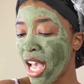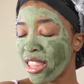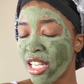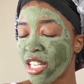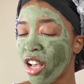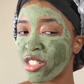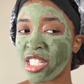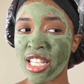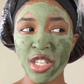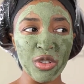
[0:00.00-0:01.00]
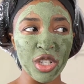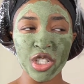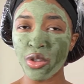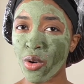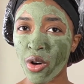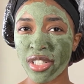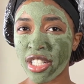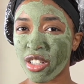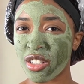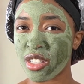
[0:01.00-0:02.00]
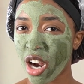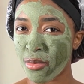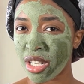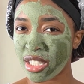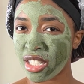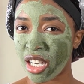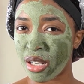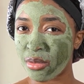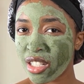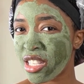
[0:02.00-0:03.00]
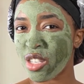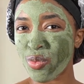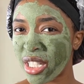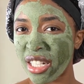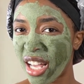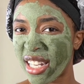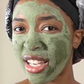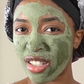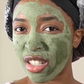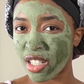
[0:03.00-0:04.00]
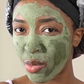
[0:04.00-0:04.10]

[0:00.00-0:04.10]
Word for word: I think y'all just think you look cute holding your little Starbucks cup, cause it's really not that good.